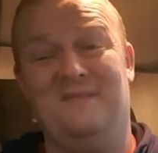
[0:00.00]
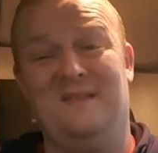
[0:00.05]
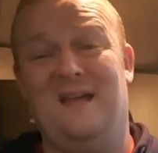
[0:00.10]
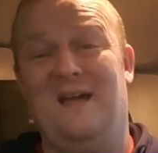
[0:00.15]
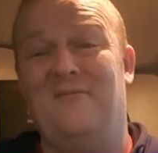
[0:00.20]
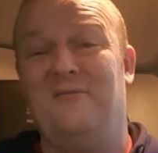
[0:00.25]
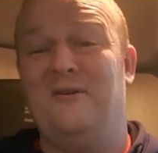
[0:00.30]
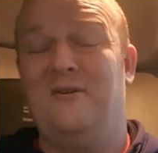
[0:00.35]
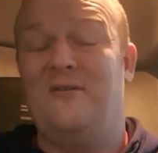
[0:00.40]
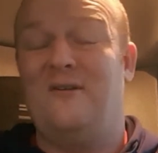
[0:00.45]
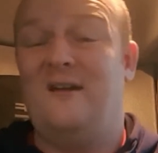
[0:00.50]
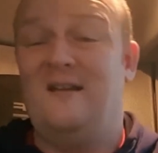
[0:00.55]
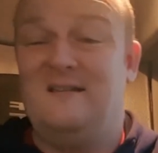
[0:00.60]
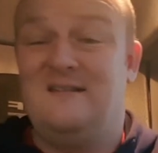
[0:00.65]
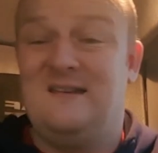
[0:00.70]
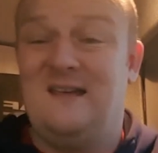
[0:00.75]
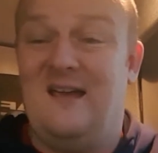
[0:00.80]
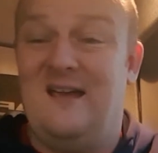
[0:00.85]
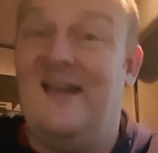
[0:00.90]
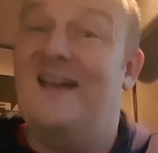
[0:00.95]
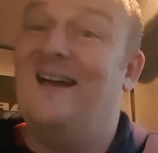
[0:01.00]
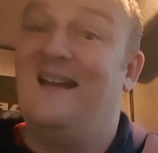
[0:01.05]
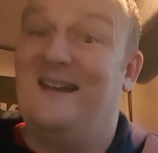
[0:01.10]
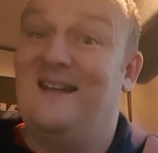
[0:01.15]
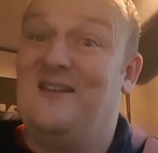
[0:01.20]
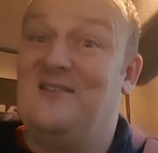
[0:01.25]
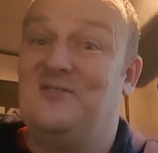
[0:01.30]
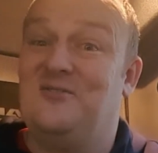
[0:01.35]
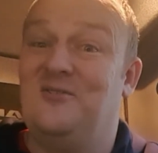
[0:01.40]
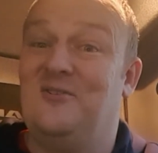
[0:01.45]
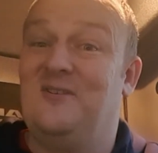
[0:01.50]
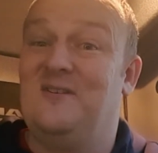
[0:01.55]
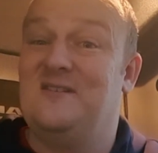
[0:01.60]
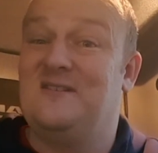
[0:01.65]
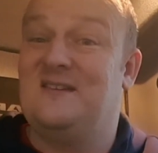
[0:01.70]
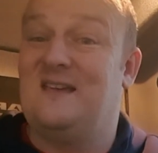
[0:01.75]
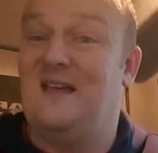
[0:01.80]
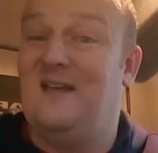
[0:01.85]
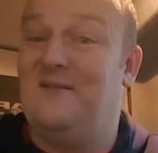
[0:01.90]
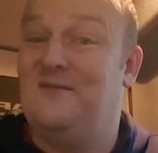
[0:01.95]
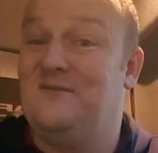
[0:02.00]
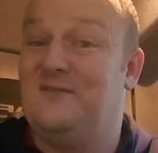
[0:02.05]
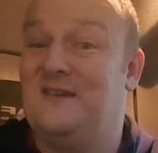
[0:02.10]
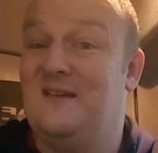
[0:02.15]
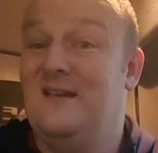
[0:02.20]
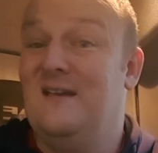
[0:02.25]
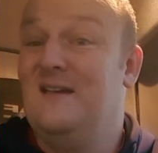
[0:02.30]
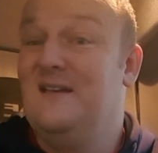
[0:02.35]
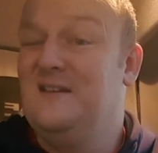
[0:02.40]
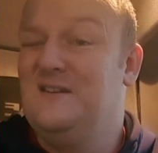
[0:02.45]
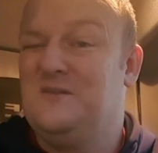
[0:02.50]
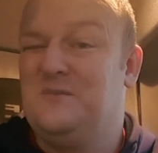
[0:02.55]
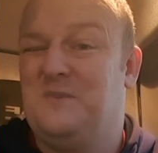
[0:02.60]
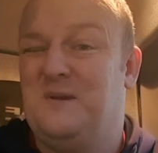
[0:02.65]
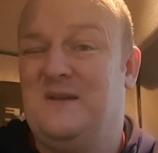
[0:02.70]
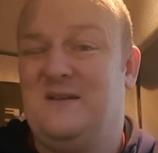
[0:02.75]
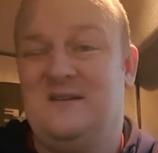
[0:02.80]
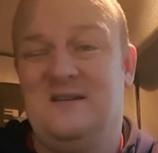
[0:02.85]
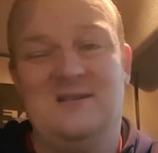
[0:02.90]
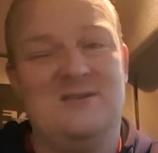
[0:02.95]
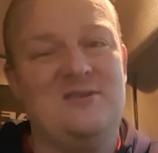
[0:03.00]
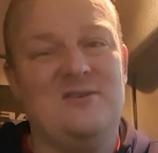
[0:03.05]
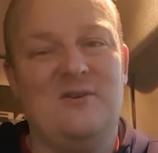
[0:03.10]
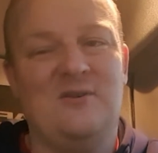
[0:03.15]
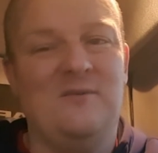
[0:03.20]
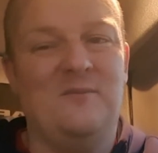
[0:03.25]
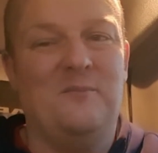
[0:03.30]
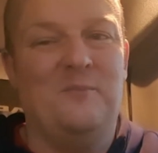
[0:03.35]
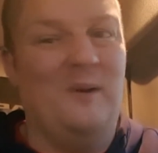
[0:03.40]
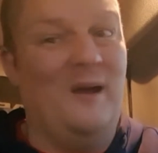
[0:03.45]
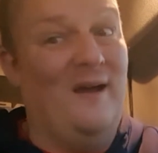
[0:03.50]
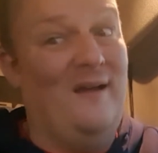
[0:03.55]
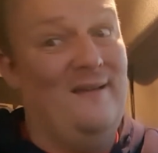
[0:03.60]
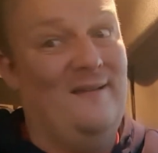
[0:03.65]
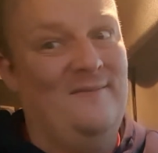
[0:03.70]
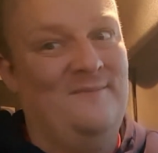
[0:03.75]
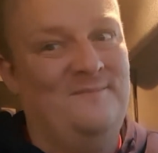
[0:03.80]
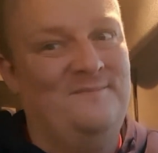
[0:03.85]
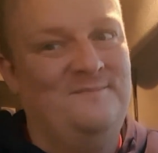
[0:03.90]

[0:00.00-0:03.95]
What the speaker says: Have a great day and enjoy yourselves. Speak to you soon. Bye.